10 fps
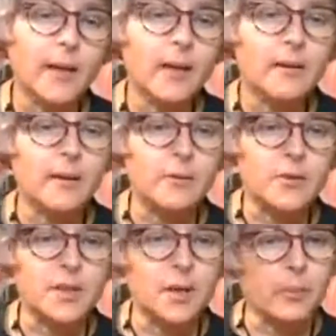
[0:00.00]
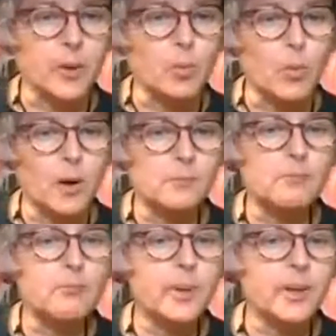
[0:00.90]
now there's going to be one
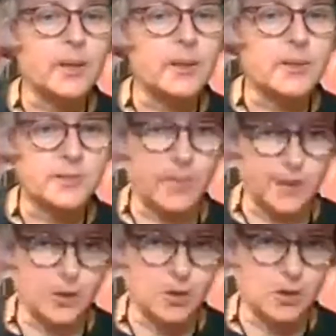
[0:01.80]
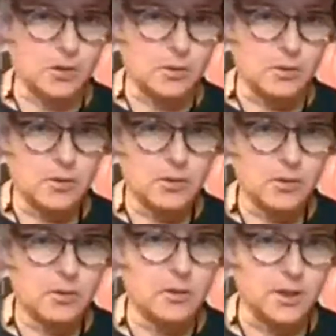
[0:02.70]
big expenditure
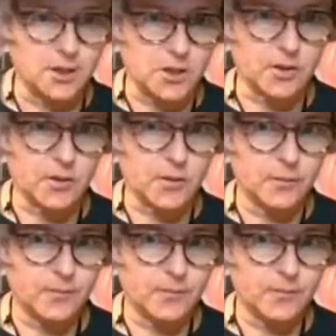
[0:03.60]
this year.